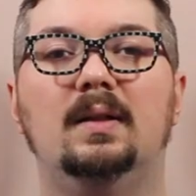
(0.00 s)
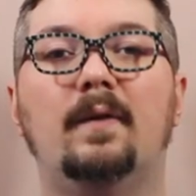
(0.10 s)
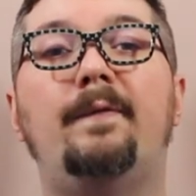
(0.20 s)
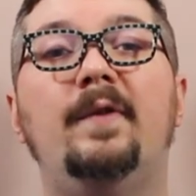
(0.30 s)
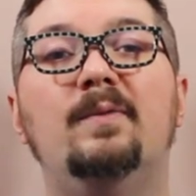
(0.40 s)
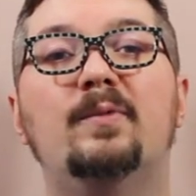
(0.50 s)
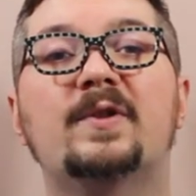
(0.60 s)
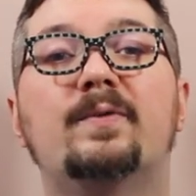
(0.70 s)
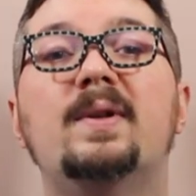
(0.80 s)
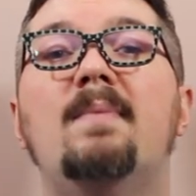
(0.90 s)
The film
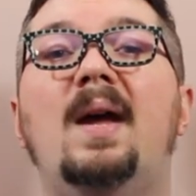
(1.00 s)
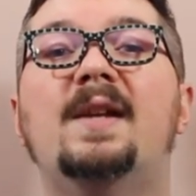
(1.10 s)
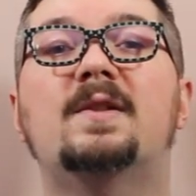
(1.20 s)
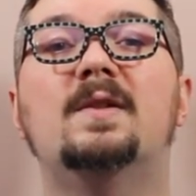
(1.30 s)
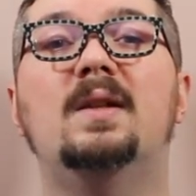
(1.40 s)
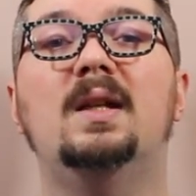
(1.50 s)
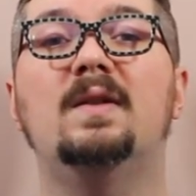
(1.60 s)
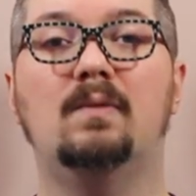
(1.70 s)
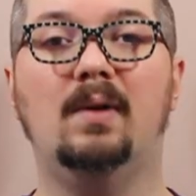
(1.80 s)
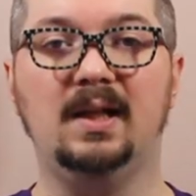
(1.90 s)
was remastered
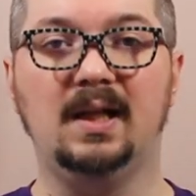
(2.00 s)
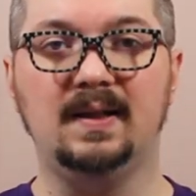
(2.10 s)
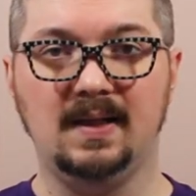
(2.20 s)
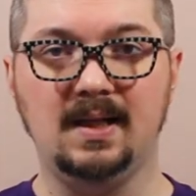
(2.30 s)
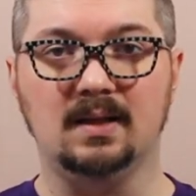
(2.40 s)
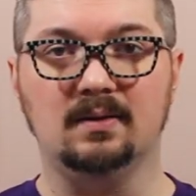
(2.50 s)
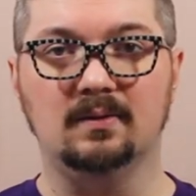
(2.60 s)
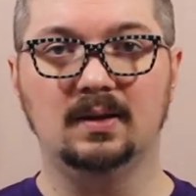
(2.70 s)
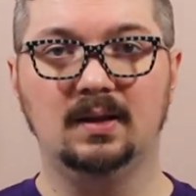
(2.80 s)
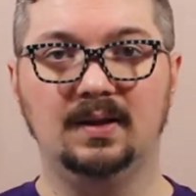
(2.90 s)
in 2018,
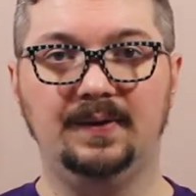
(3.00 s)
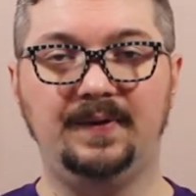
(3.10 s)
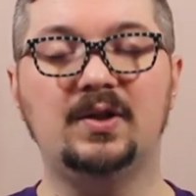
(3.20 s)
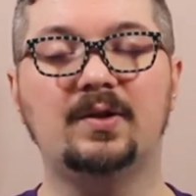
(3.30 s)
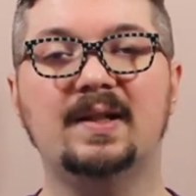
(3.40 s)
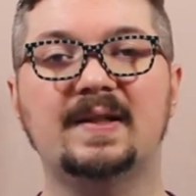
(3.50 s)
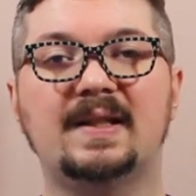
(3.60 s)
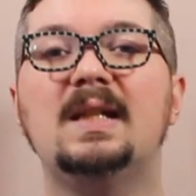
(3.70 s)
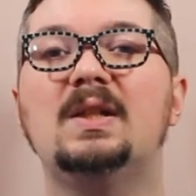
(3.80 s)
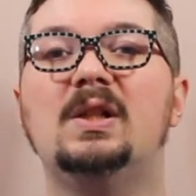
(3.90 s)
featuring
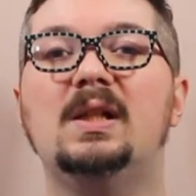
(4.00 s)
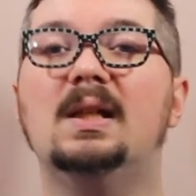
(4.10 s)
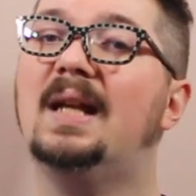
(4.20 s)
CG